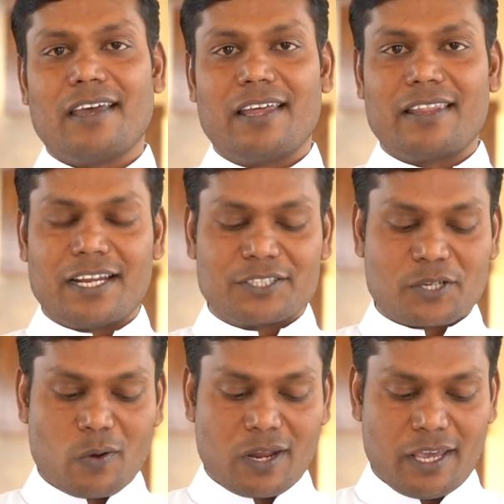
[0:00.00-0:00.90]
And then
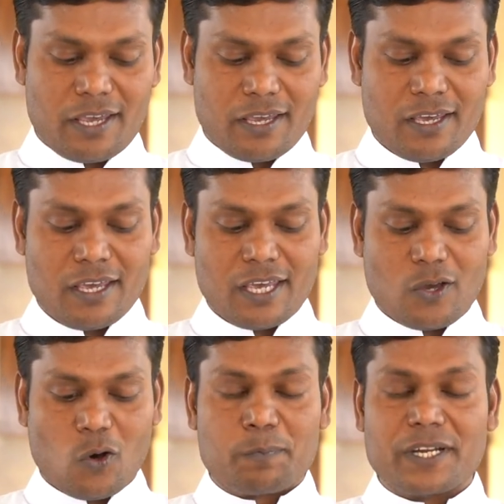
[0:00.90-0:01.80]
slowly
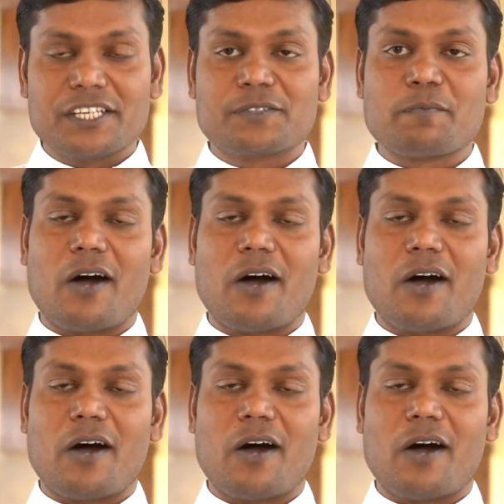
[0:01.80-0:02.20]
he opened his